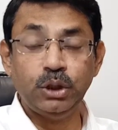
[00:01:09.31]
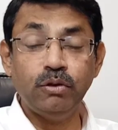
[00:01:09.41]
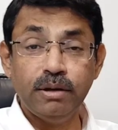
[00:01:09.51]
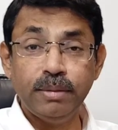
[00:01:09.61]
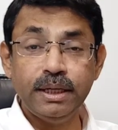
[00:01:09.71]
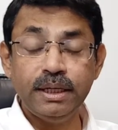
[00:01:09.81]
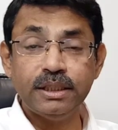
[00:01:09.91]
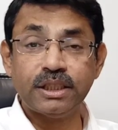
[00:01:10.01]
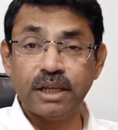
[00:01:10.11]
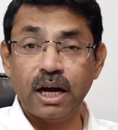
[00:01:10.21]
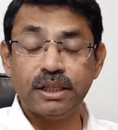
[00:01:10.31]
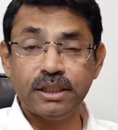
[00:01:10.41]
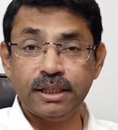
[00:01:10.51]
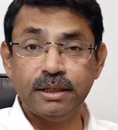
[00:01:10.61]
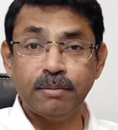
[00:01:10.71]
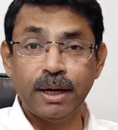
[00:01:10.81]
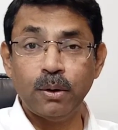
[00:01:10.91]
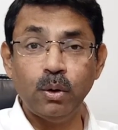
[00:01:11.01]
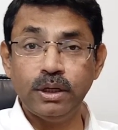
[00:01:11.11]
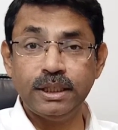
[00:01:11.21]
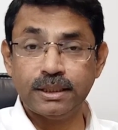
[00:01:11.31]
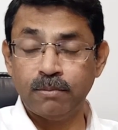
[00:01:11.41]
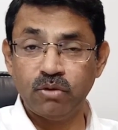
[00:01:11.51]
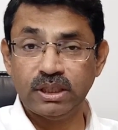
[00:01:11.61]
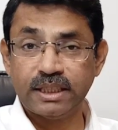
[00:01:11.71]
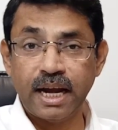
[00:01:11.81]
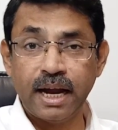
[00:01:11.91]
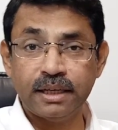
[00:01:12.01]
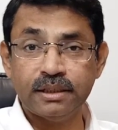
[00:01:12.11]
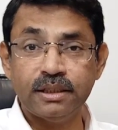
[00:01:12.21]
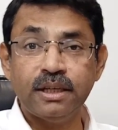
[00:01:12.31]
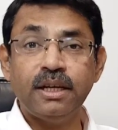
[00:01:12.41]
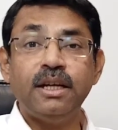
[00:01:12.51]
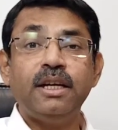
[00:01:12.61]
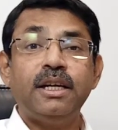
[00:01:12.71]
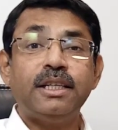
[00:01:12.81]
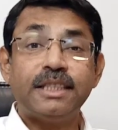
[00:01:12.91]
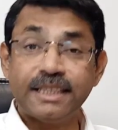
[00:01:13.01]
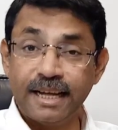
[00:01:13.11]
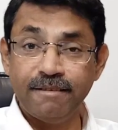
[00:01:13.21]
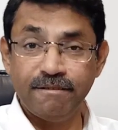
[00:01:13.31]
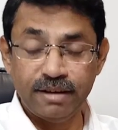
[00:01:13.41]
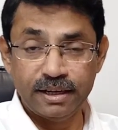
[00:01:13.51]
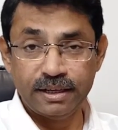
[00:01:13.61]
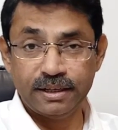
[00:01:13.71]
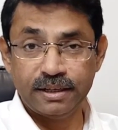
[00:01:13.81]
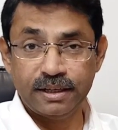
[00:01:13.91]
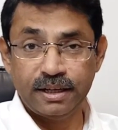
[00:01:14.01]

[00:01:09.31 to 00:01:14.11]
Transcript: You will be starting by holding someone's hand safely.